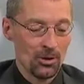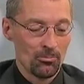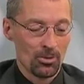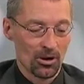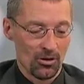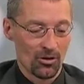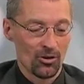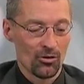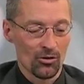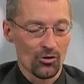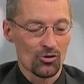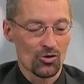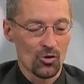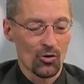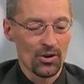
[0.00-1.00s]
But, you know,
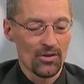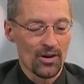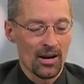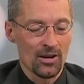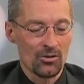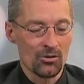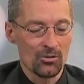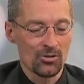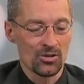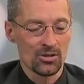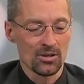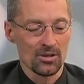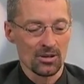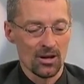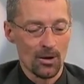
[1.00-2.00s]
the story that I
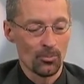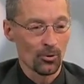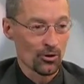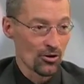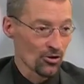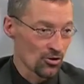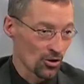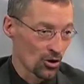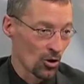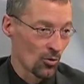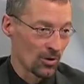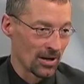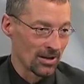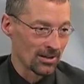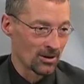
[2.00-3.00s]
used a couple years ago
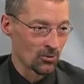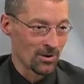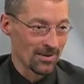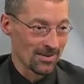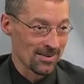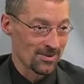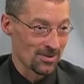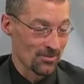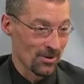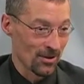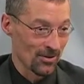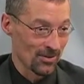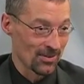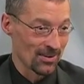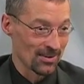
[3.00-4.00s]
when I did one of these
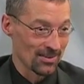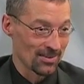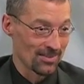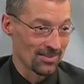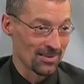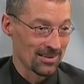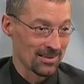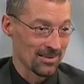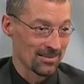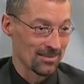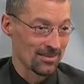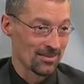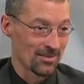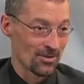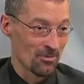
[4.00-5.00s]
about the, the,
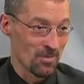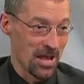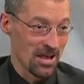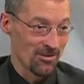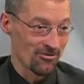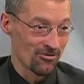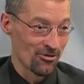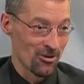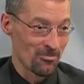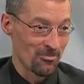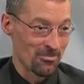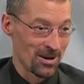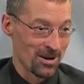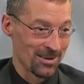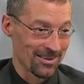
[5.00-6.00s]
the man
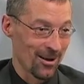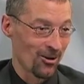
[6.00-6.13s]
from uh,